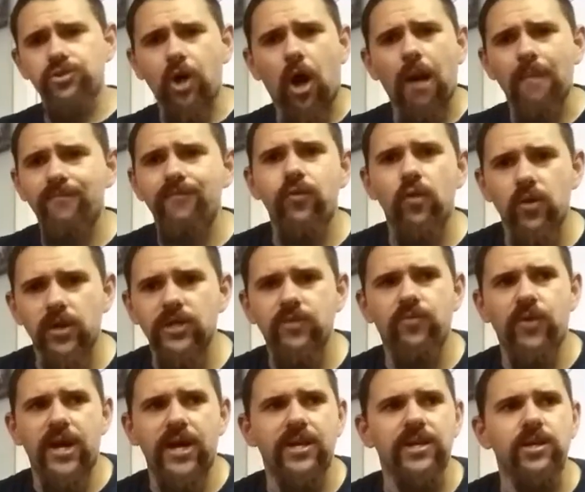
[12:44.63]
top 40
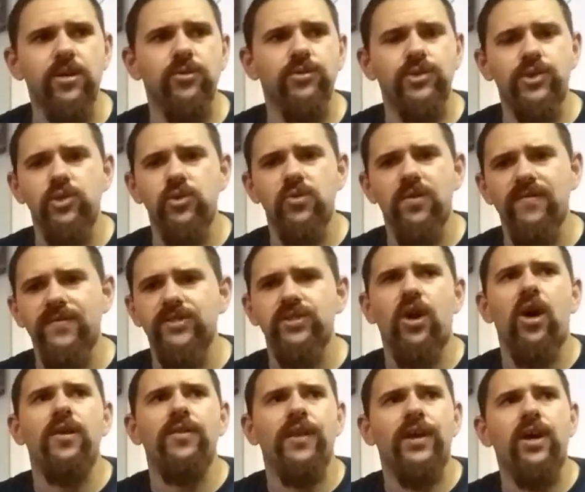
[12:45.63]
radio too if it's
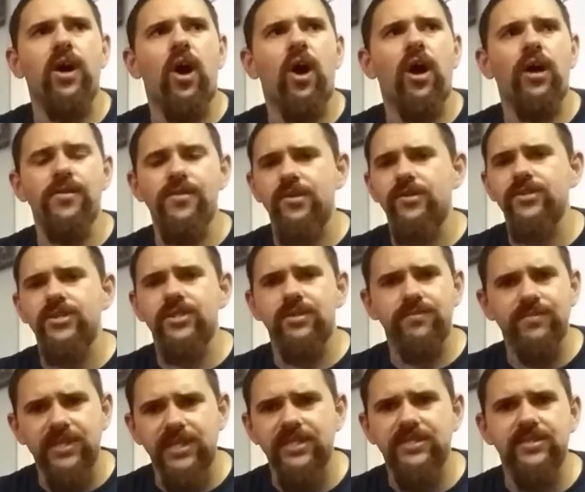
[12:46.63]
on the car. There's
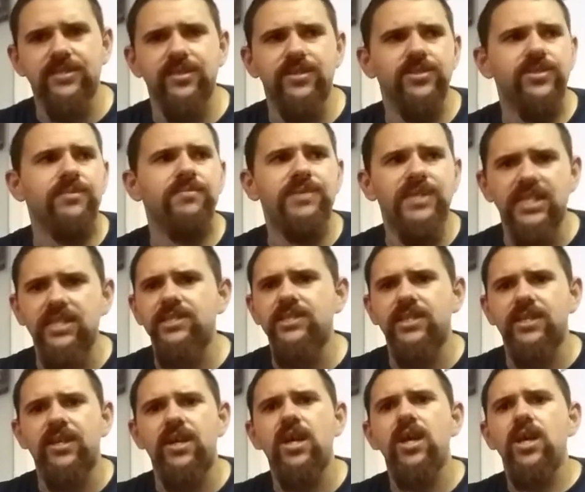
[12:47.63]
some
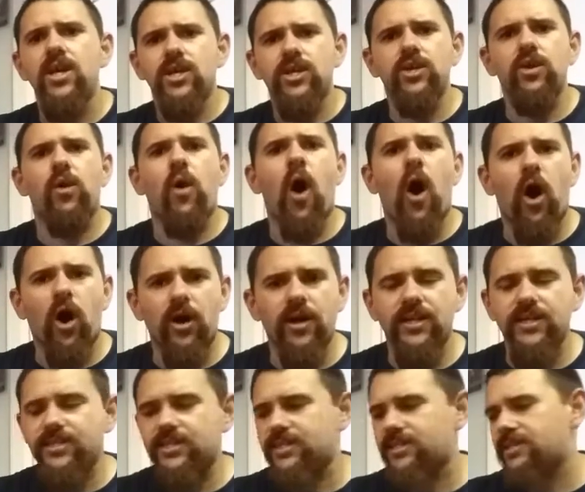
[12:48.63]
decent,
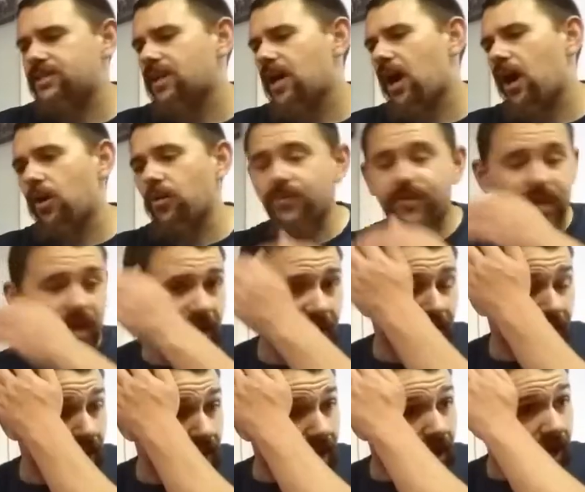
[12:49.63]
artists out
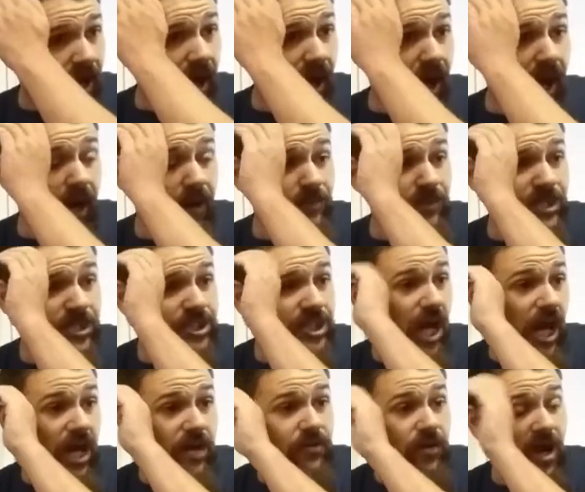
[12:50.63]
there. The
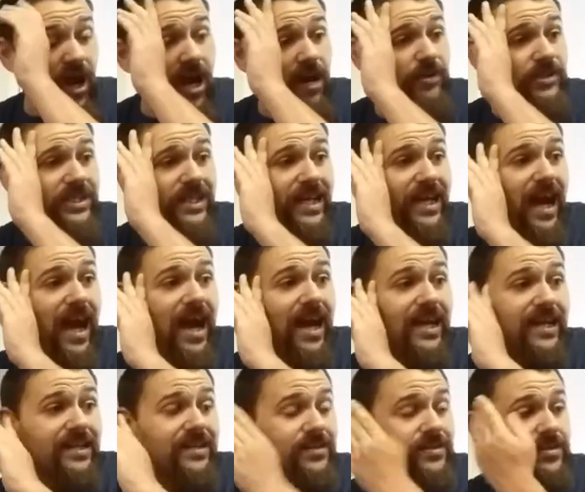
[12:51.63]
genre I would say
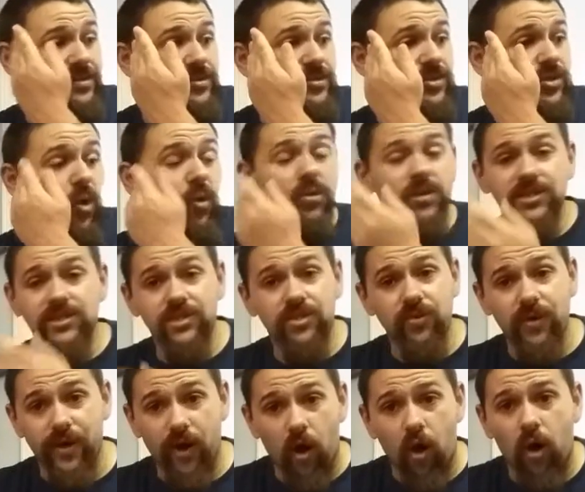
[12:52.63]
I don't listen
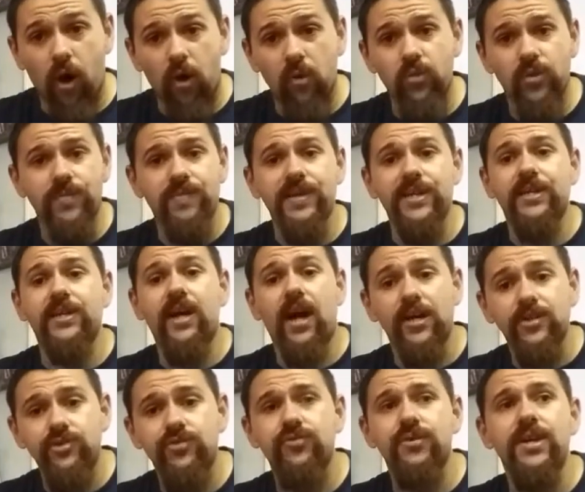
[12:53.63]
to at all would be
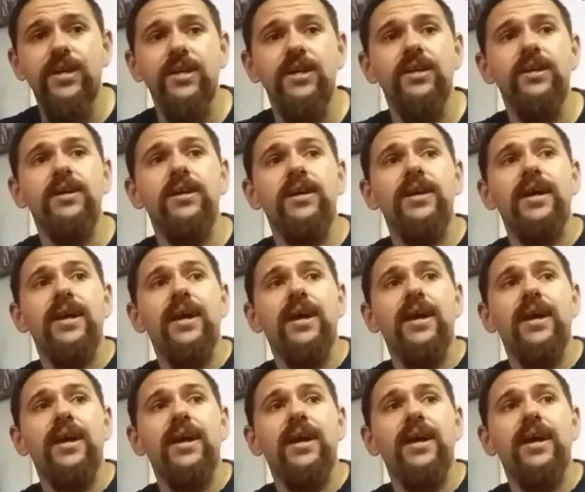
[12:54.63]
country